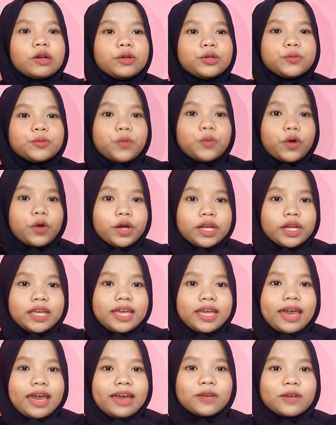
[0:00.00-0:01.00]
Good
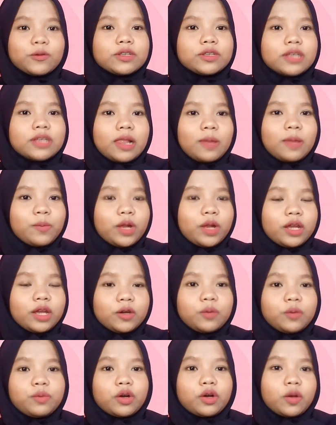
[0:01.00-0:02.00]
morning, and
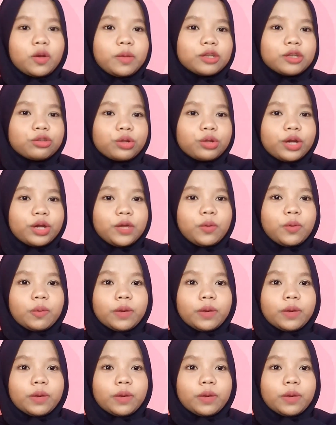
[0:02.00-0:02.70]
wassalamualaikum warahmatullahi